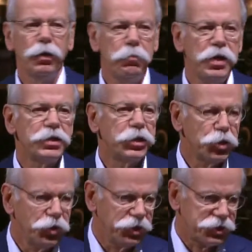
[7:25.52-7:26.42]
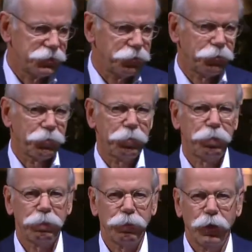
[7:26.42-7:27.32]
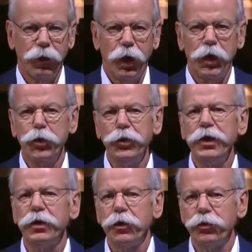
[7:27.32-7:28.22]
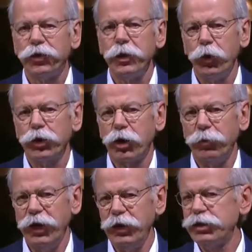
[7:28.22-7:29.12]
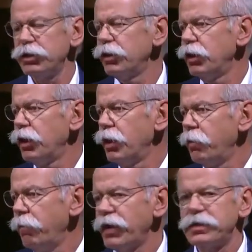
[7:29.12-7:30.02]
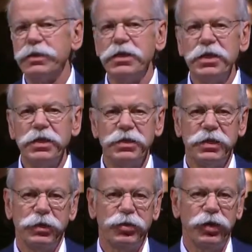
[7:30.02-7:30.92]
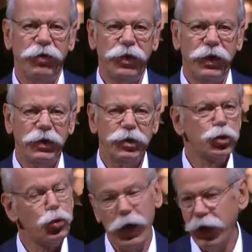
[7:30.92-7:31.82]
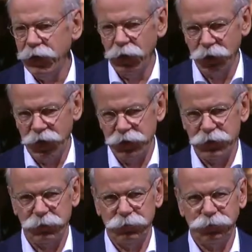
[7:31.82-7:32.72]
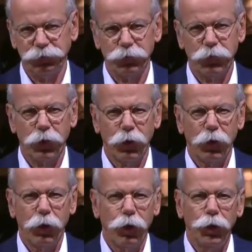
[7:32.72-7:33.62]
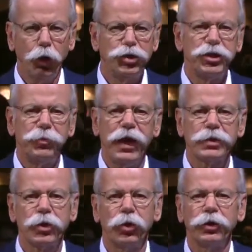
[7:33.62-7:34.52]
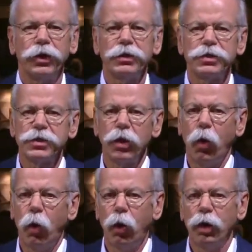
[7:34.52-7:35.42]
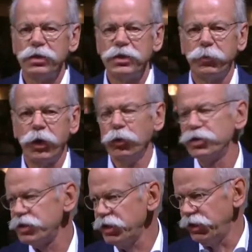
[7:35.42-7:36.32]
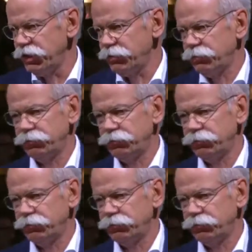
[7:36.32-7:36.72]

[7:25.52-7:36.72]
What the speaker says: meter units. A unique 3-word combination makes it easy to navigate to any location. No GPS coordinates or zip codes needed.